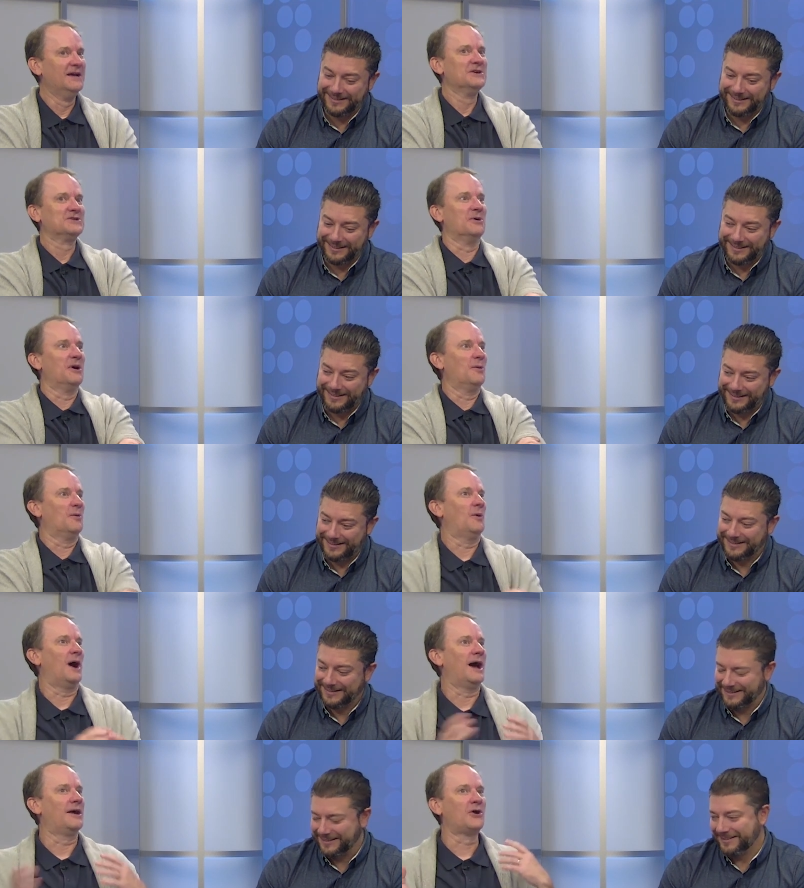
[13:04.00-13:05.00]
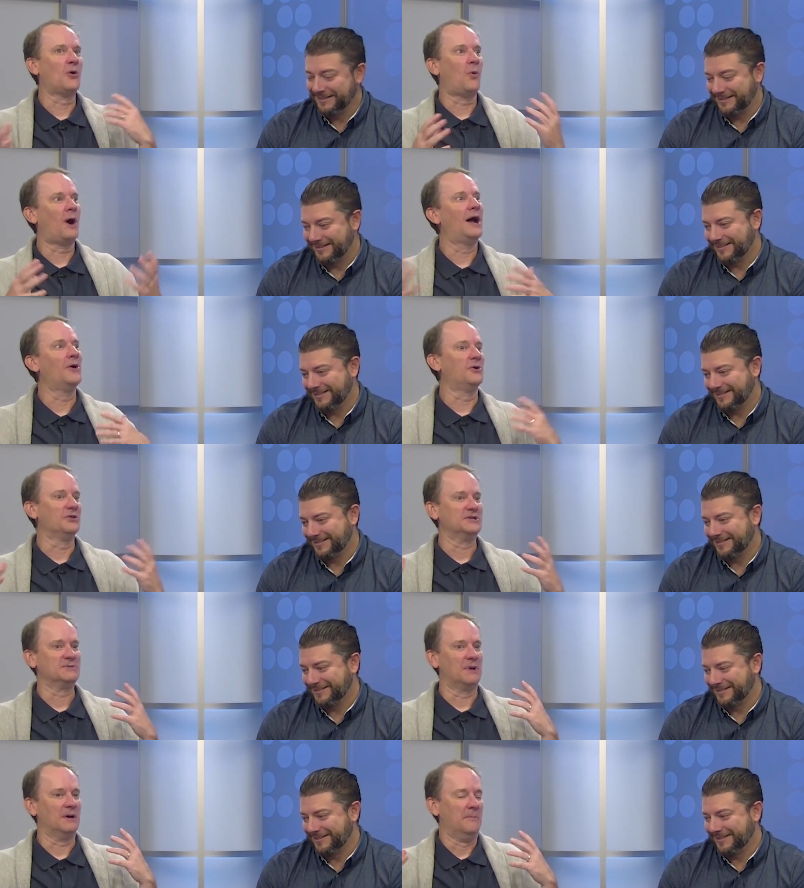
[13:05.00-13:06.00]
Speaker 1: So uh, I don't know why all these
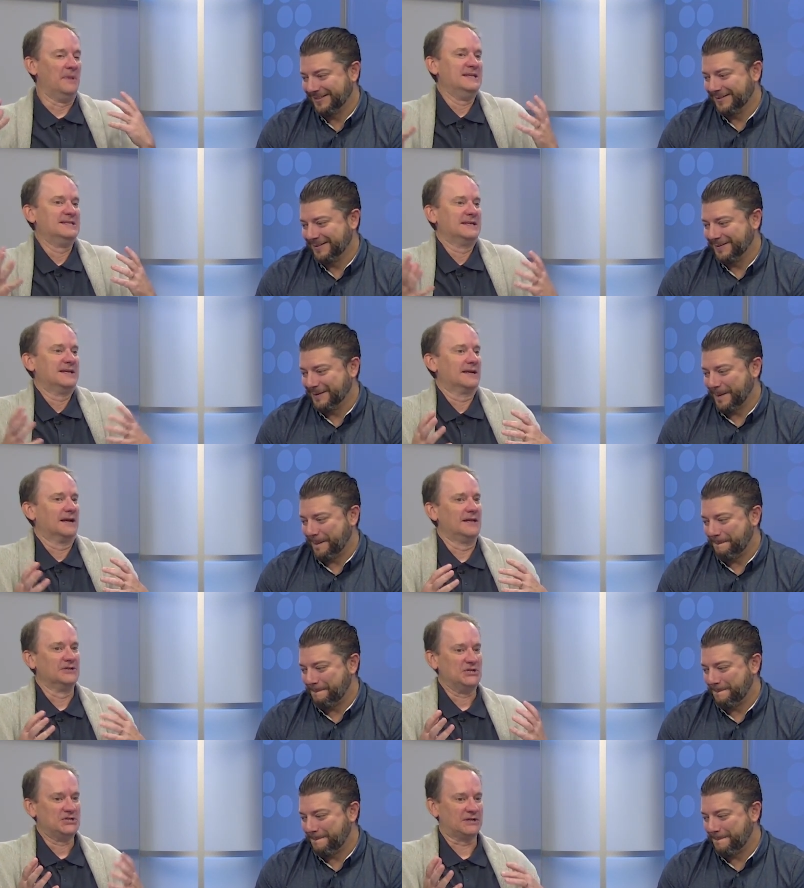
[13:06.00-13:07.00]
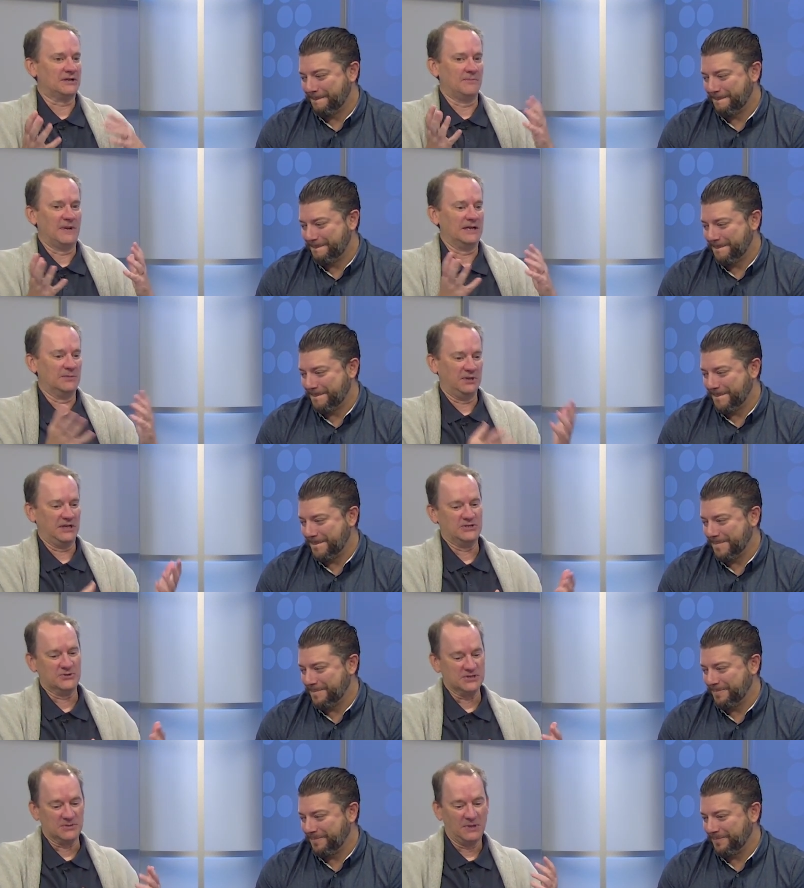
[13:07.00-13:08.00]
amazing technologies come down to
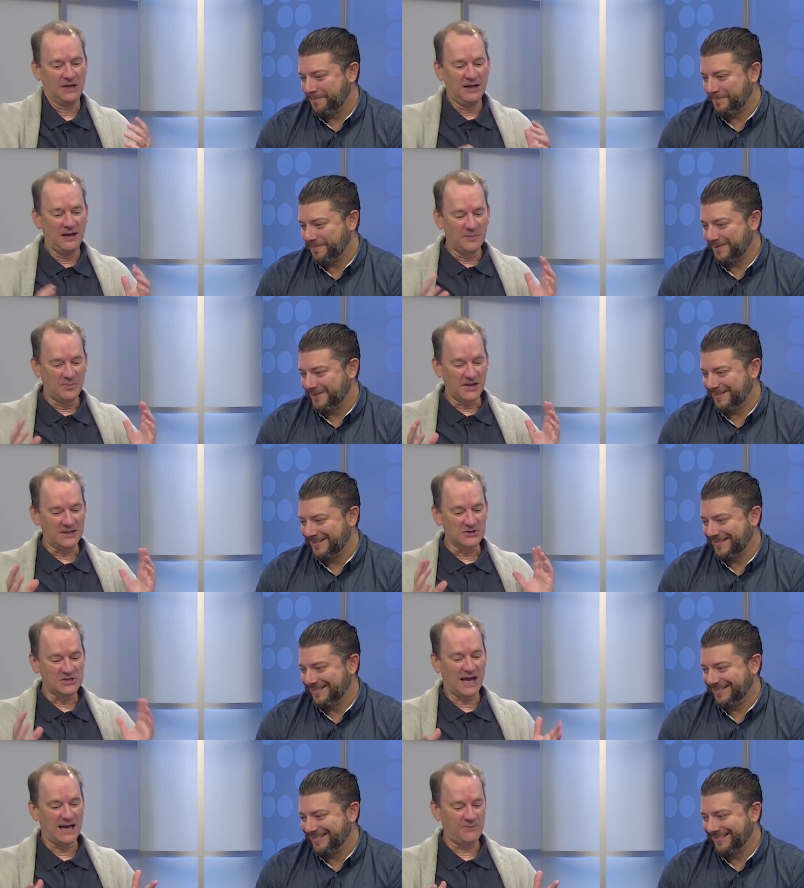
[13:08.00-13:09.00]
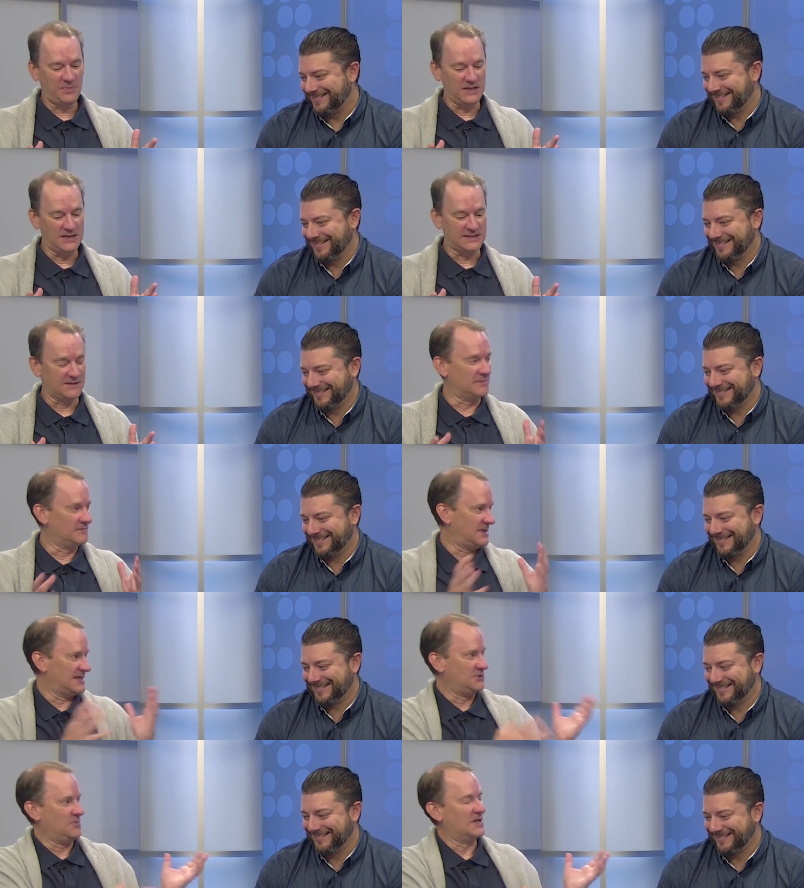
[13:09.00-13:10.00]
plagiarism. But there's got to be some, as
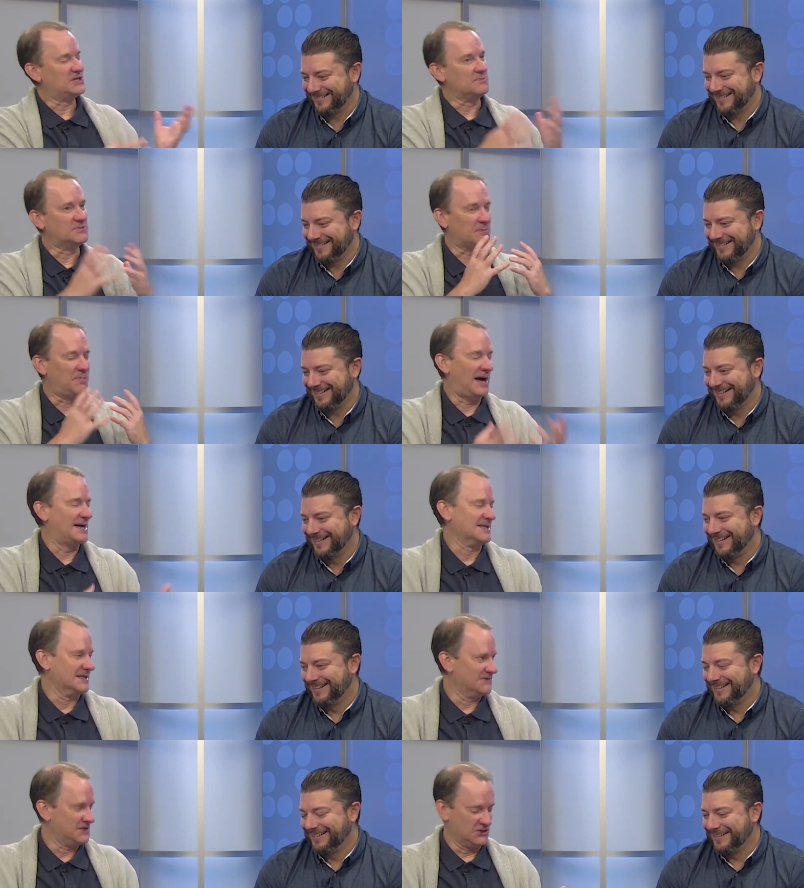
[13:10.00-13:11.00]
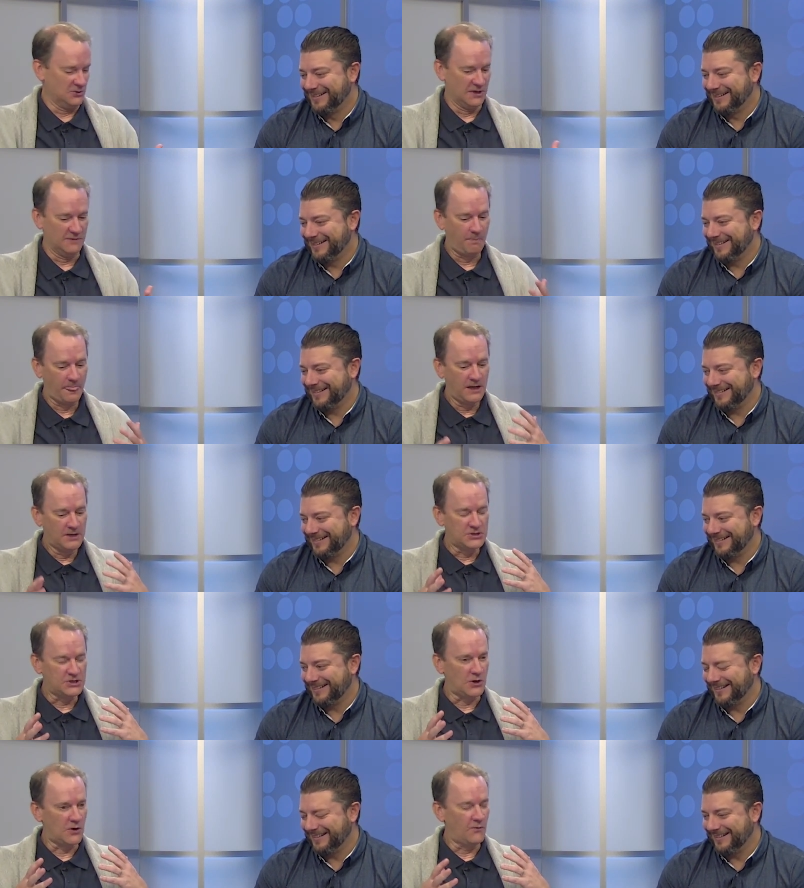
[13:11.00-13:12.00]
you mentioned, some positives to it.
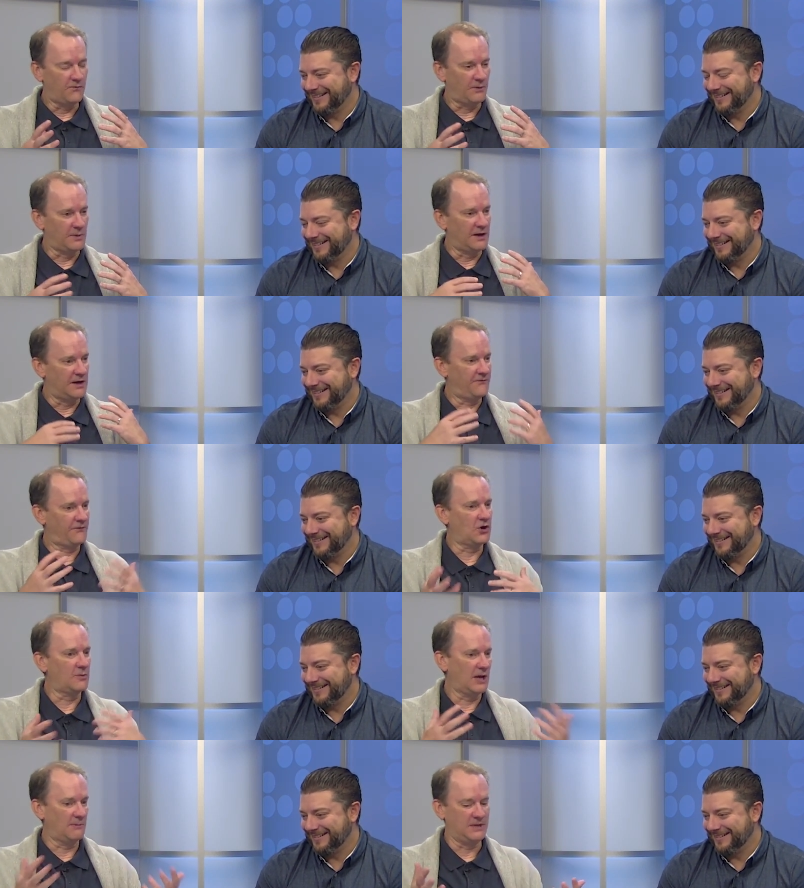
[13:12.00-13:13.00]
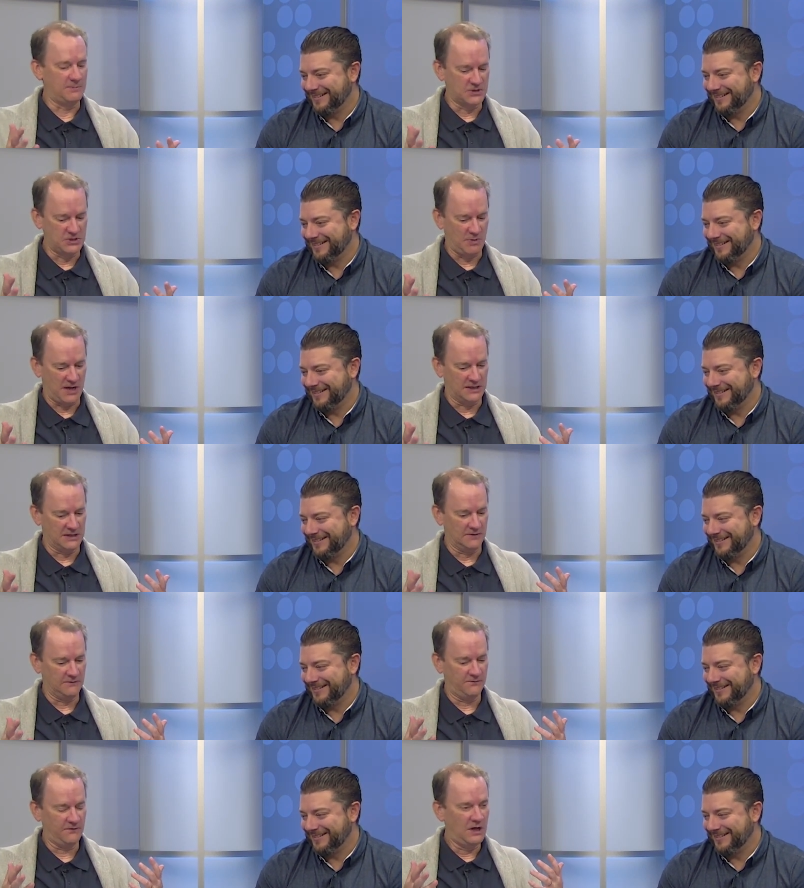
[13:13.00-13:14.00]
So from a, a firm company perspective,